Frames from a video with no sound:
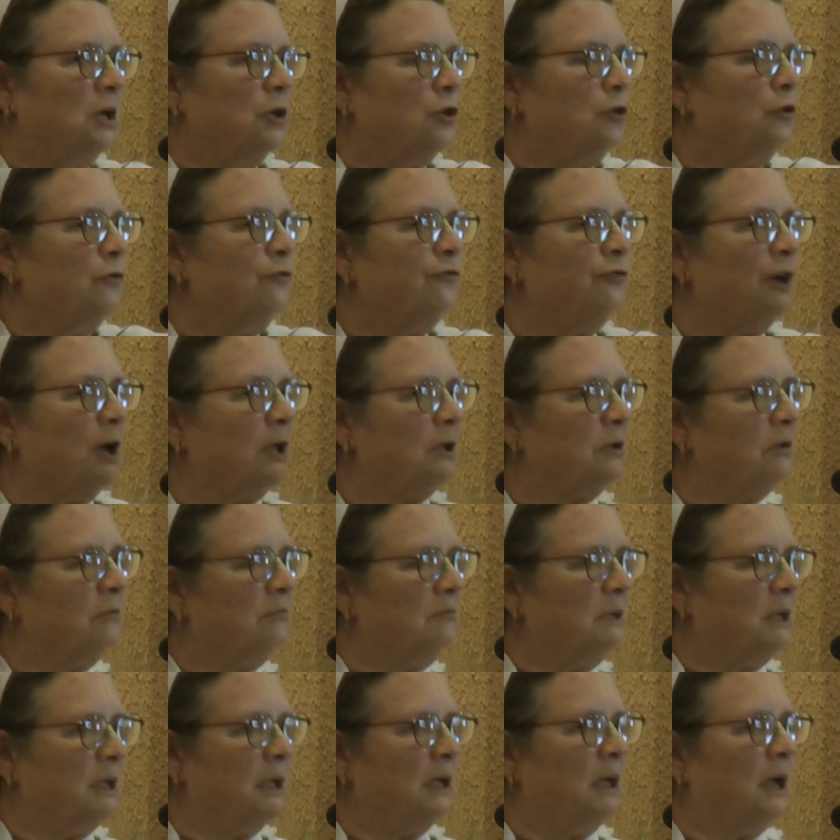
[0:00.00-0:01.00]
You follow
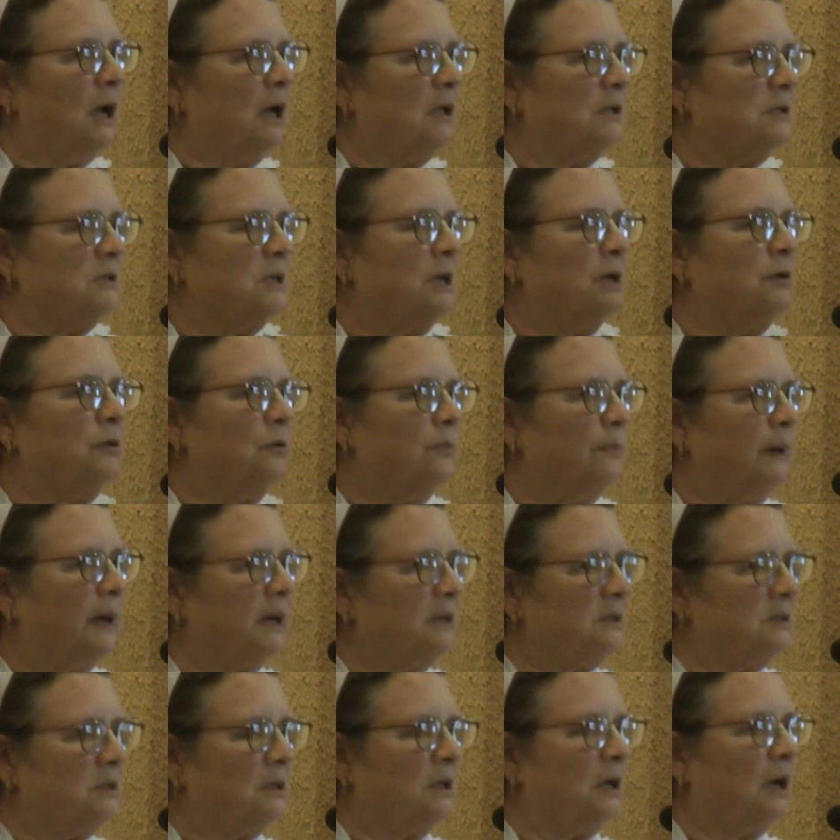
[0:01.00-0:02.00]
me, I'll take you
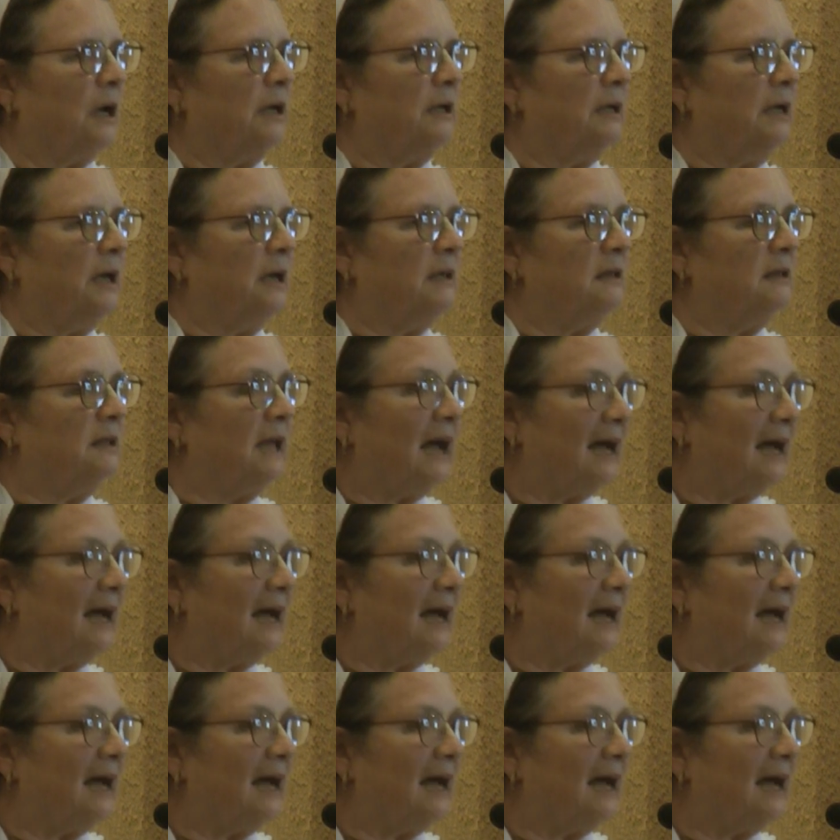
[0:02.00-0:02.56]
back to Godhead.